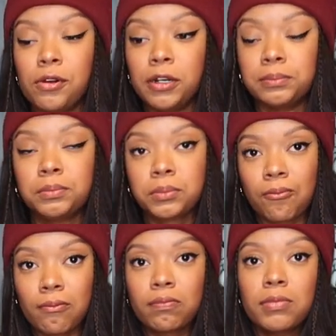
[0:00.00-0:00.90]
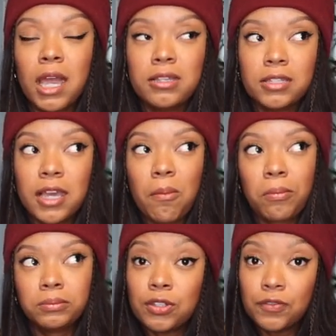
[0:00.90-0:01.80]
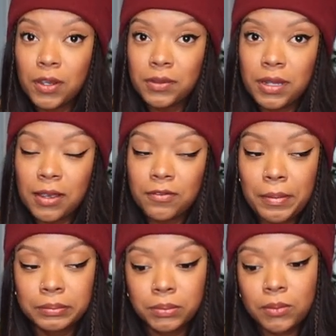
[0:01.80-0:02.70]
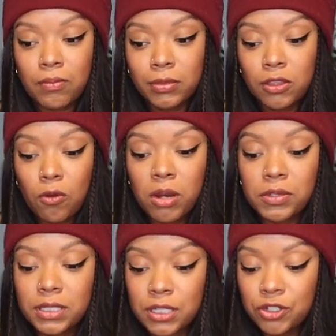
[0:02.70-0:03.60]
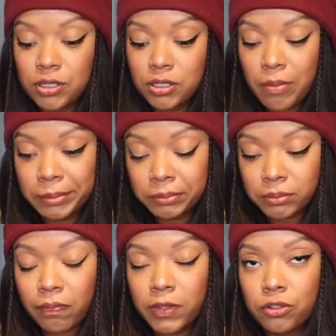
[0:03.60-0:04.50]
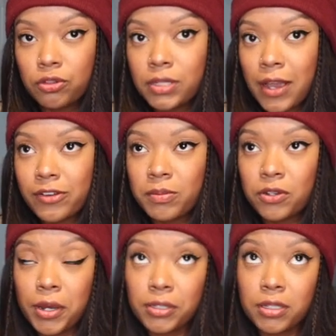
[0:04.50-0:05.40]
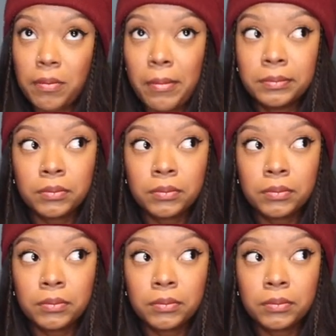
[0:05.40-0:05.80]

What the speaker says: are Hindsight, Sophia with an F, Horrible Decisions, Too Tired to Be Crazy,